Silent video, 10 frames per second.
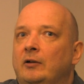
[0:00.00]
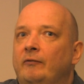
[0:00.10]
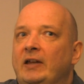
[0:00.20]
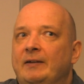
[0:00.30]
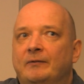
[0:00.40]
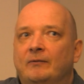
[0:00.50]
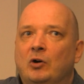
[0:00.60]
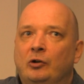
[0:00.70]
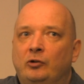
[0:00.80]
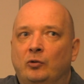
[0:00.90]
we
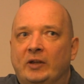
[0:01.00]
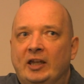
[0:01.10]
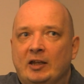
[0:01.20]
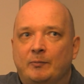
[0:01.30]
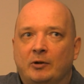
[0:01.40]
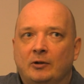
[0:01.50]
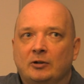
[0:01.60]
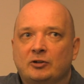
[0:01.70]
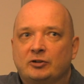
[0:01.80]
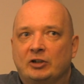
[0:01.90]
want to keep
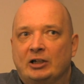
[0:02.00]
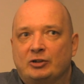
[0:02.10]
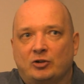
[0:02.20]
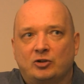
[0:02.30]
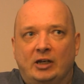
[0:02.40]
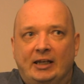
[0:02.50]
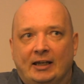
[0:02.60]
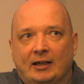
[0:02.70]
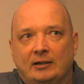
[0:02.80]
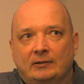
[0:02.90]
structures
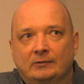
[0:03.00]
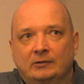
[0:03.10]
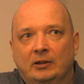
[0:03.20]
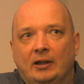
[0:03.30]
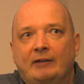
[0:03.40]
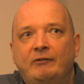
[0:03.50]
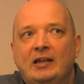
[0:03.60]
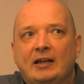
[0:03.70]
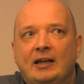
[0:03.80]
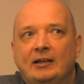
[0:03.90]
linear, and we
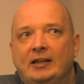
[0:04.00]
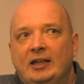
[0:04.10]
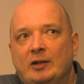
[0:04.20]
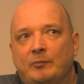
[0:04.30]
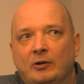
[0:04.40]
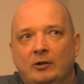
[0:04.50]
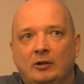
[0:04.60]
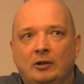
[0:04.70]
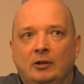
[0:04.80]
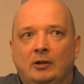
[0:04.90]
can keep
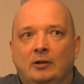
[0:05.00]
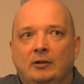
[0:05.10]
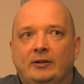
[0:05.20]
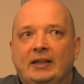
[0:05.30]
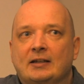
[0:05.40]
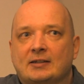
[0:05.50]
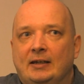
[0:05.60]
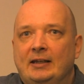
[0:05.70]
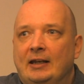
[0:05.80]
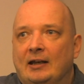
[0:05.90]
things
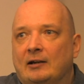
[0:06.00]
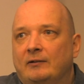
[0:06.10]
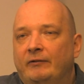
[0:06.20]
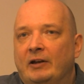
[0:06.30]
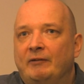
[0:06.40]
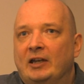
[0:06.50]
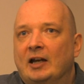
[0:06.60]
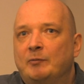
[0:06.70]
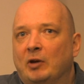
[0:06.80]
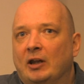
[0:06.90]
linear when we
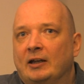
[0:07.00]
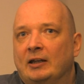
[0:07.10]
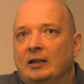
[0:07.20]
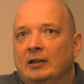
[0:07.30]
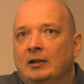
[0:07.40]
apply